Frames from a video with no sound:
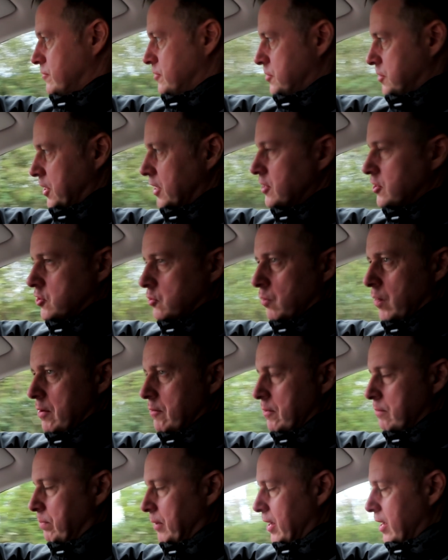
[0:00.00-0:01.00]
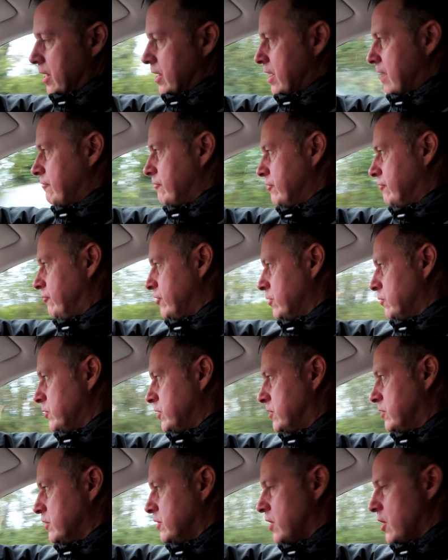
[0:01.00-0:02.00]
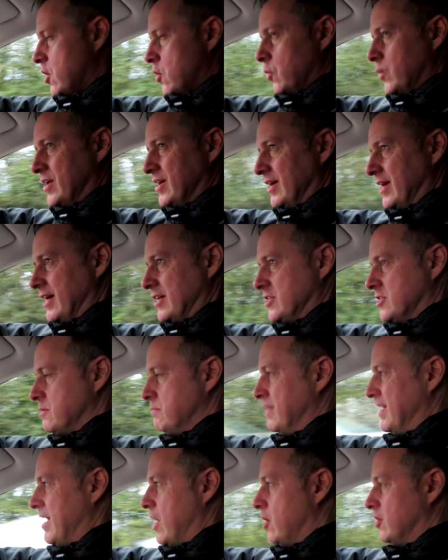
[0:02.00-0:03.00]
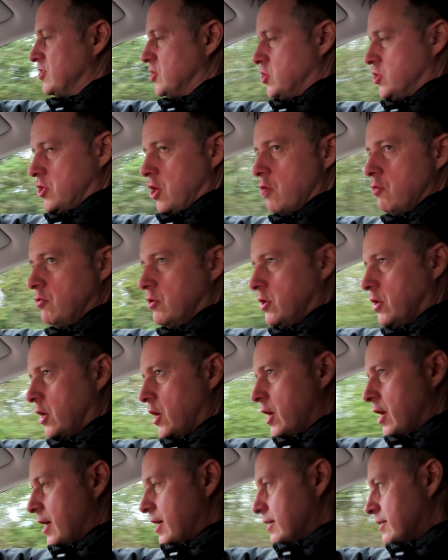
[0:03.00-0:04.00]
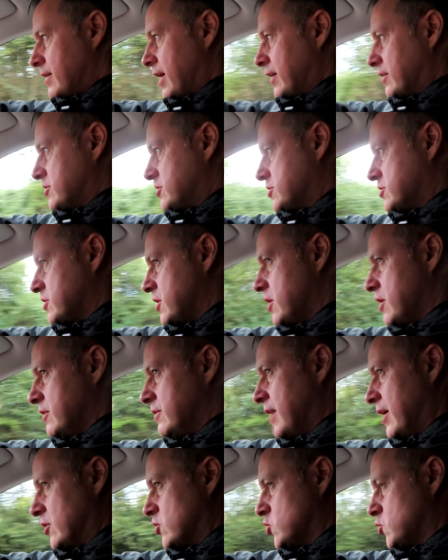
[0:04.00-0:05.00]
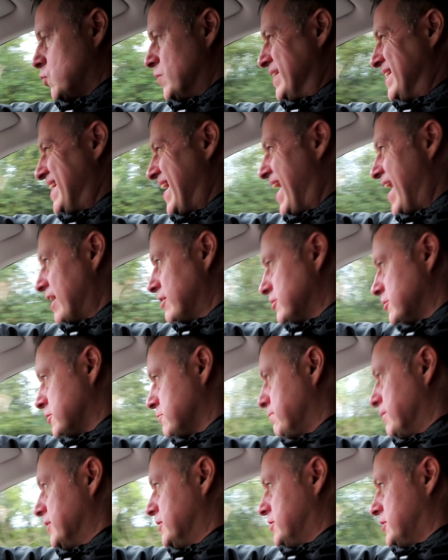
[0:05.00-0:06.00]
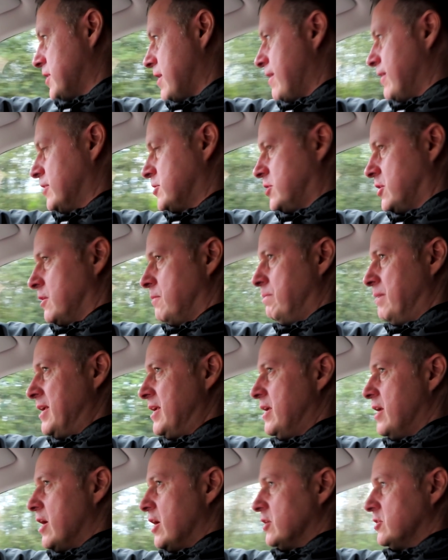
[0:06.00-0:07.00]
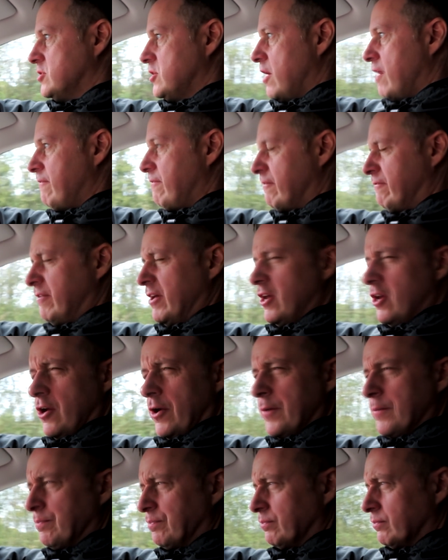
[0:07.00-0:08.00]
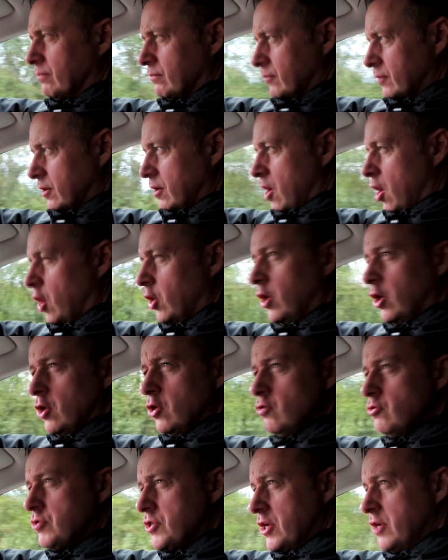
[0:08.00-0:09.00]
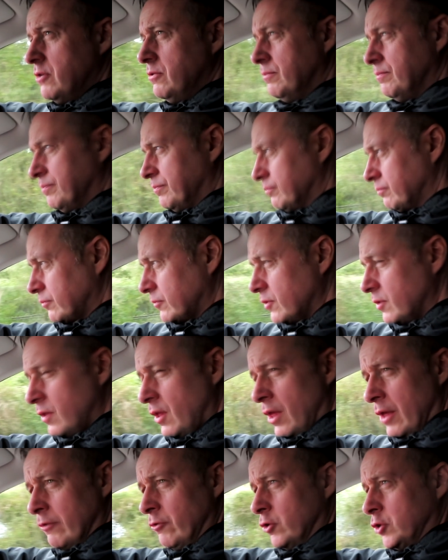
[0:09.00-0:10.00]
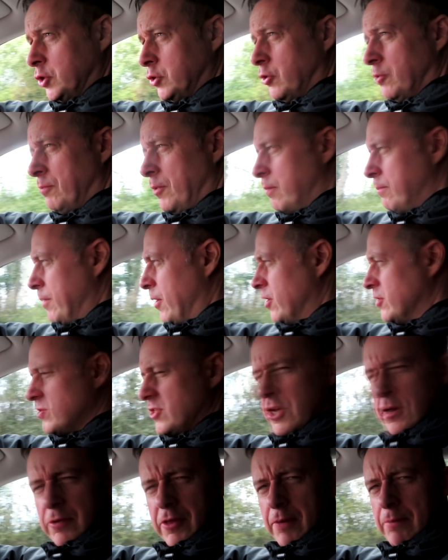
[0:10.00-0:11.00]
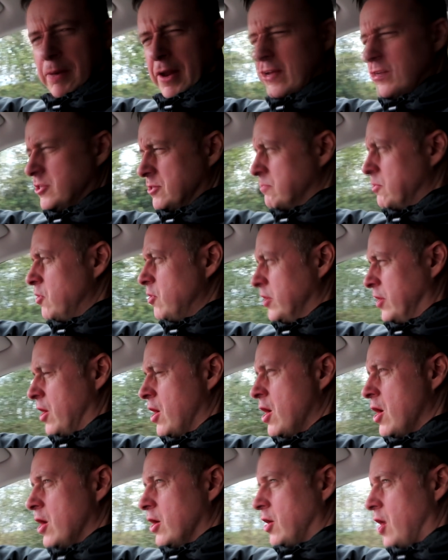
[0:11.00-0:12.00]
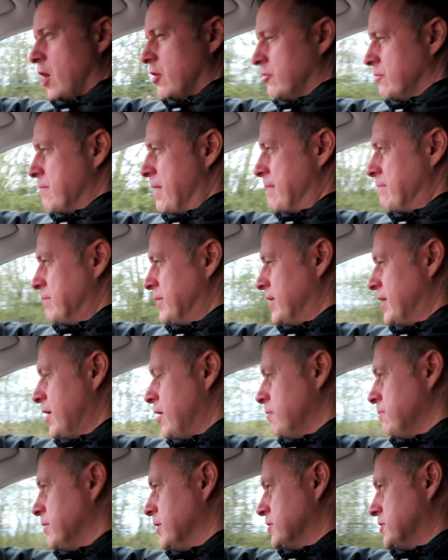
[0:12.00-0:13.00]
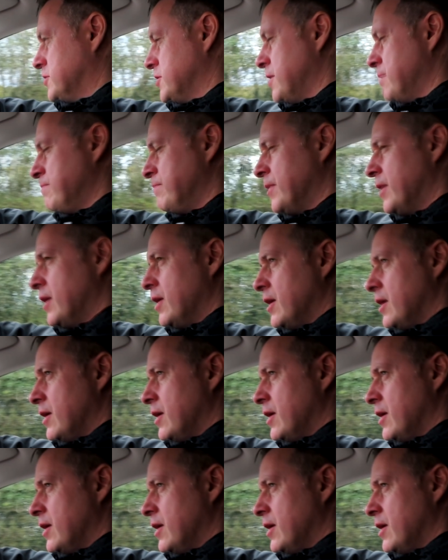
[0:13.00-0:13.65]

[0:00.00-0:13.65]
change the way we play and everything, we can we can get something out of Stoke next uh, next weekend. But uh, it's going to be tough, I think. Hull are losing. I'm not sure about Barnsley. Are they playing tomorrow? I can't remember. Yeah, now, tomorrow. But, um,